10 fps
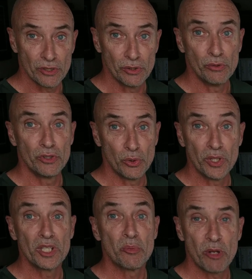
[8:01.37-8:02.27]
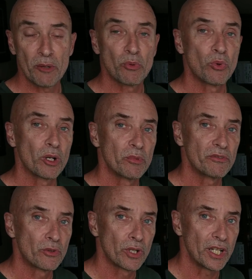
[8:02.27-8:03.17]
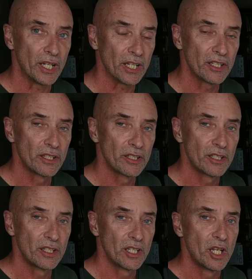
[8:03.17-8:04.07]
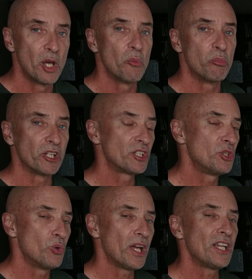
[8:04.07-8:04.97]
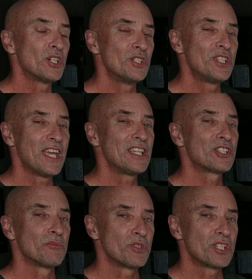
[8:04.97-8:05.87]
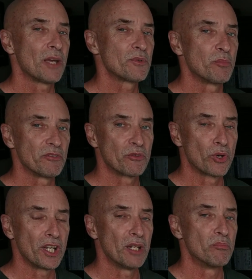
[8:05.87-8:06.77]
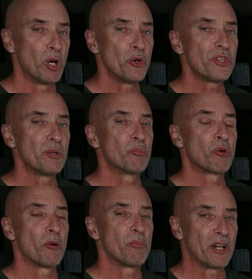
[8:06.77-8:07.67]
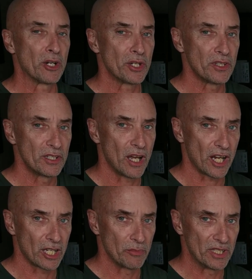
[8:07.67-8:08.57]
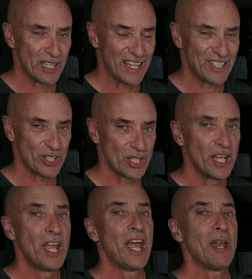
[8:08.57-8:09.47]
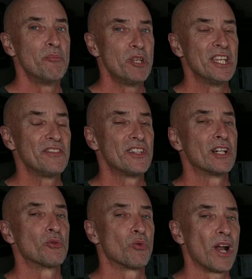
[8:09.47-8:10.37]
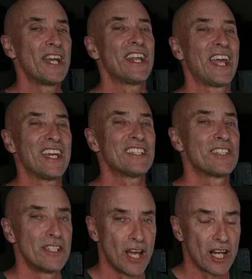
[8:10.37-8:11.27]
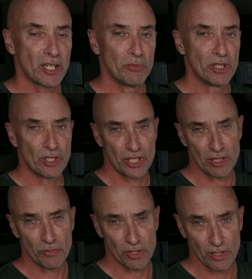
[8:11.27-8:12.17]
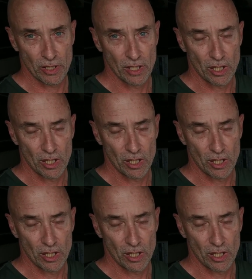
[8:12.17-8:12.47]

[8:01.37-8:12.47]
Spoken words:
to doing the paperwork beforehand. But QA could take some steps beforehand, both in preparing the documentation and being there right as the document shipped